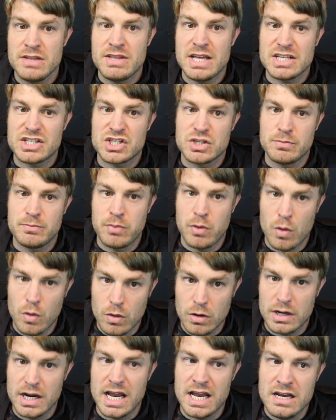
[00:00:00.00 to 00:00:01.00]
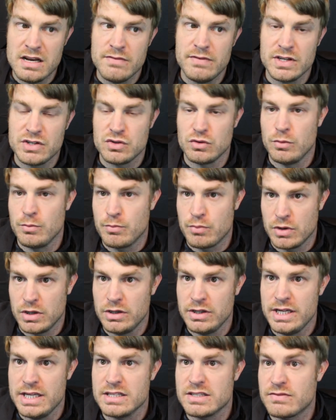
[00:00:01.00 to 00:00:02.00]
that support individual
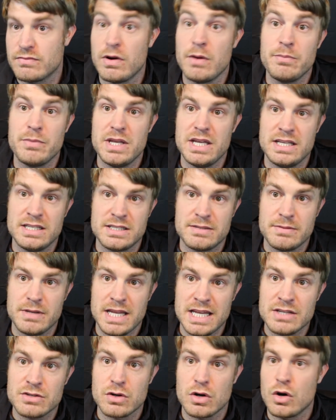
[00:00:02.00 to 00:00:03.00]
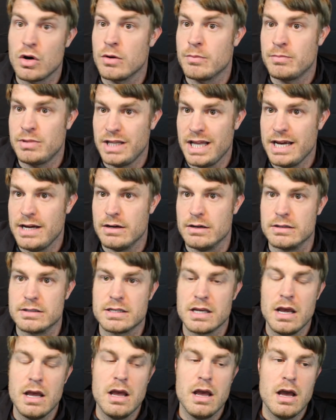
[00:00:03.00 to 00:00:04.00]
brilliance from his or her
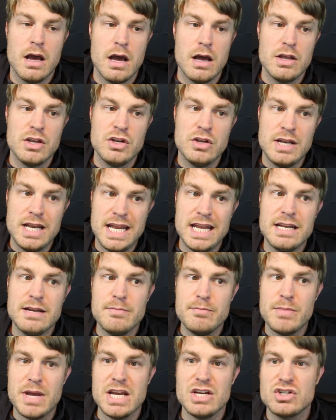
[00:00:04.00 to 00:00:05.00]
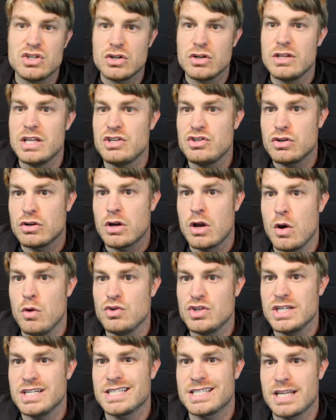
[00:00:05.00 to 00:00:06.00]
players. You need to make sure that your
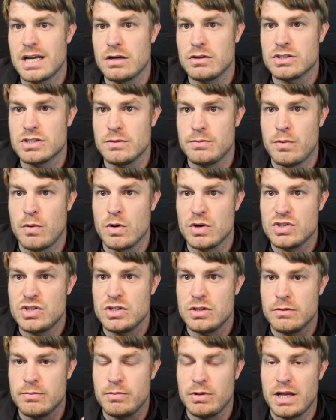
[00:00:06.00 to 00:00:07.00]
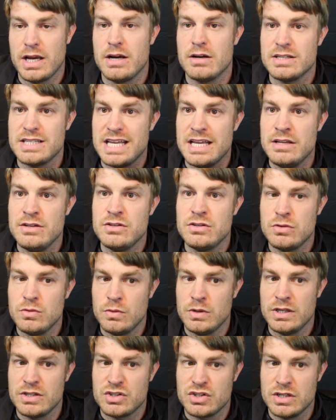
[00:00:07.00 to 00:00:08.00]
coaching style supports your players'
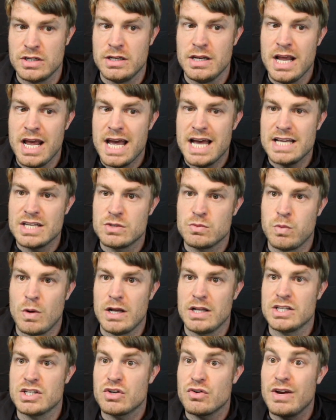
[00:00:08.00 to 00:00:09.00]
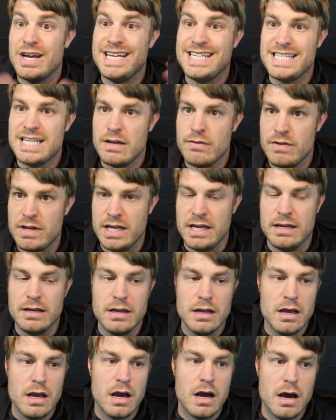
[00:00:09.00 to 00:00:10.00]
intuition as well as creativity.
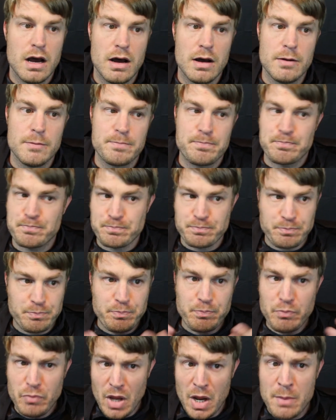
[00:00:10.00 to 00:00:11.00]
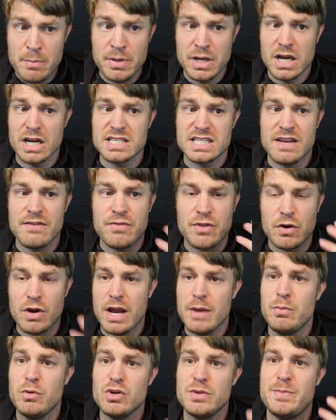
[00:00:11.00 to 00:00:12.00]
Because if they're
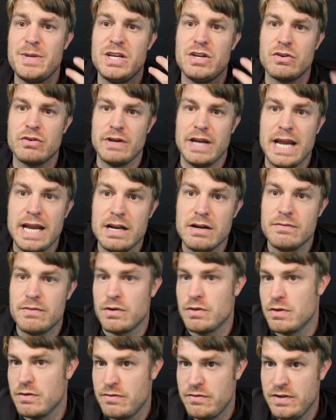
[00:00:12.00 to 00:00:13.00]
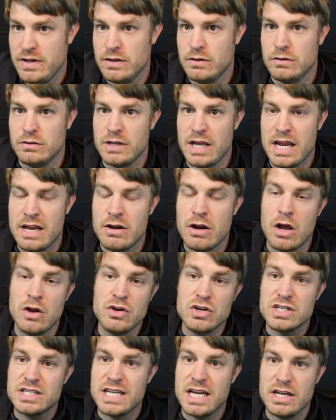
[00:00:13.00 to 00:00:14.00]
able to be creative on the field and
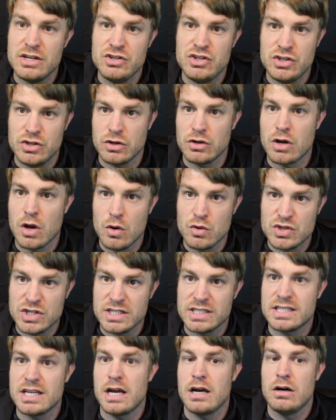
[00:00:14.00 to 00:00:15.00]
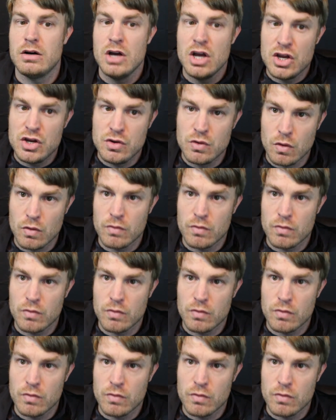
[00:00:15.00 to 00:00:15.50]
understand your coaching style, your